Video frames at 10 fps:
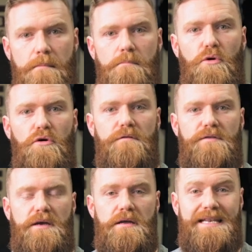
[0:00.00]
more of
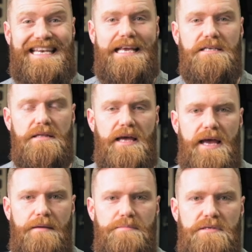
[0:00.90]
the knees and the
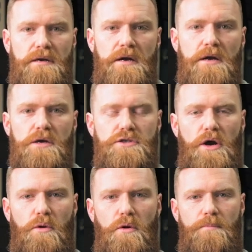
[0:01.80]
hips.
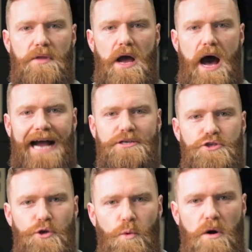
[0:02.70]
So I
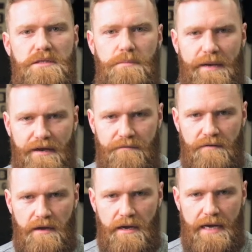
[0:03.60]
do want a bit of
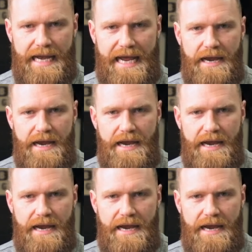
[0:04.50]
knee